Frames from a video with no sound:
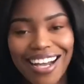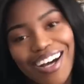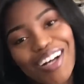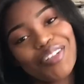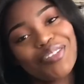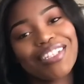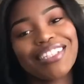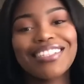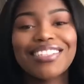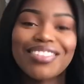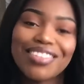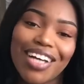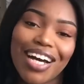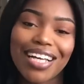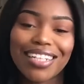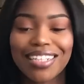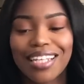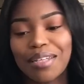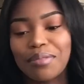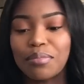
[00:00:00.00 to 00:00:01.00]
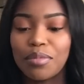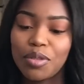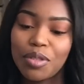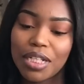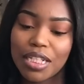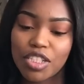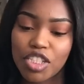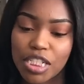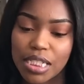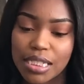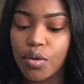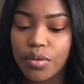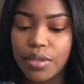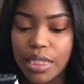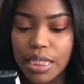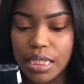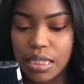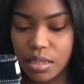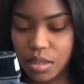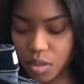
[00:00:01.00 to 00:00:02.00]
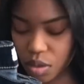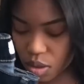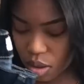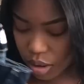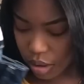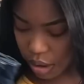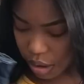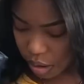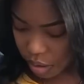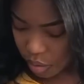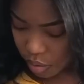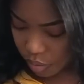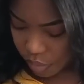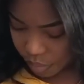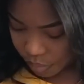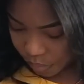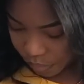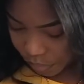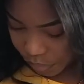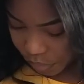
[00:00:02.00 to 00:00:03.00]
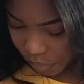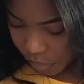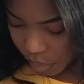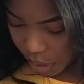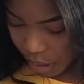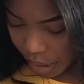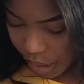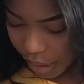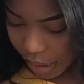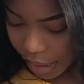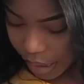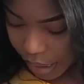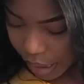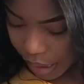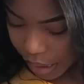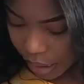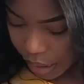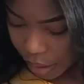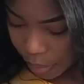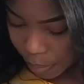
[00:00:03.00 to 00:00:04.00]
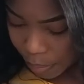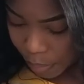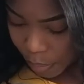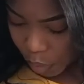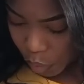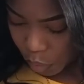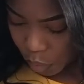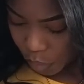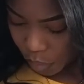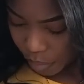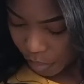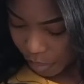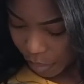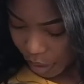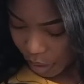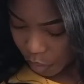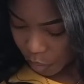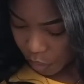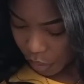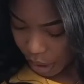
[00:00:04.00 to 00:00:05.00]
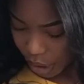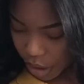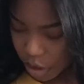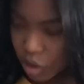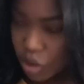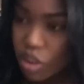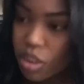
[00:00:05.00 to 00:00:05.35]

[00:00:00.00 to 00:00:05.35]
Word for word: how can you not like bootcut cut jeans? So these are the, oh, getting the boot mid-rise